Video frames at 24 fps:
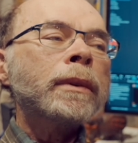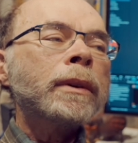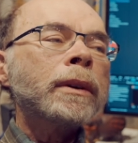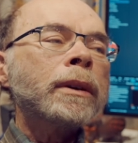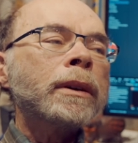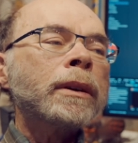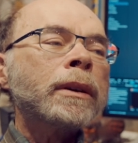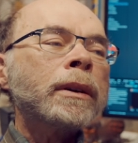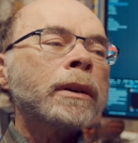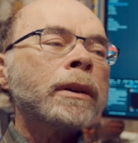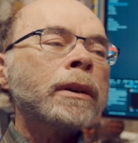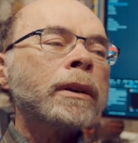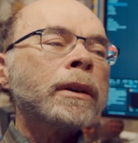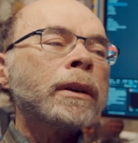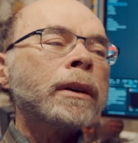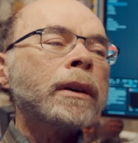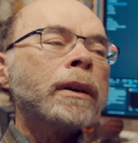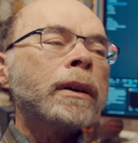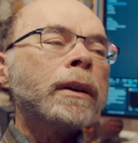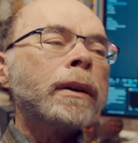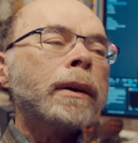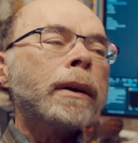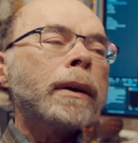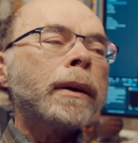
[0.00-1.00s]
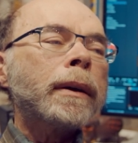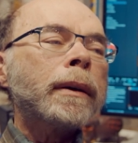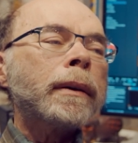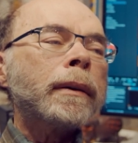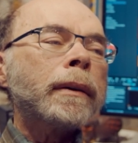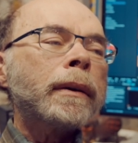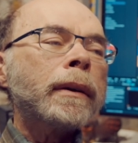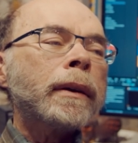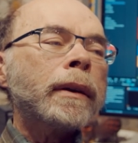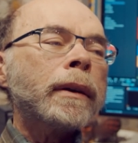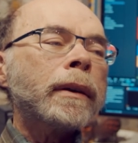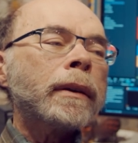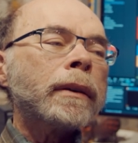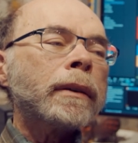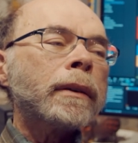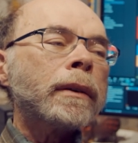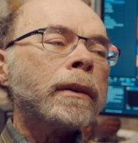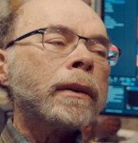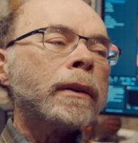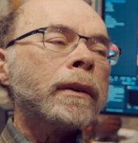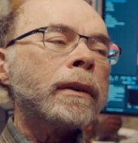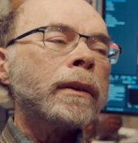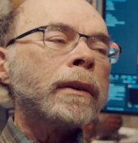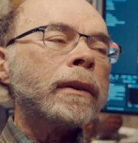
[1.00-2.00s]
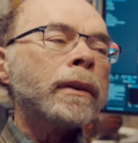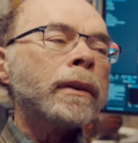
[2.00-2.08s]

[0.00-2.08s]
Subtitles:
you have any like funny stories?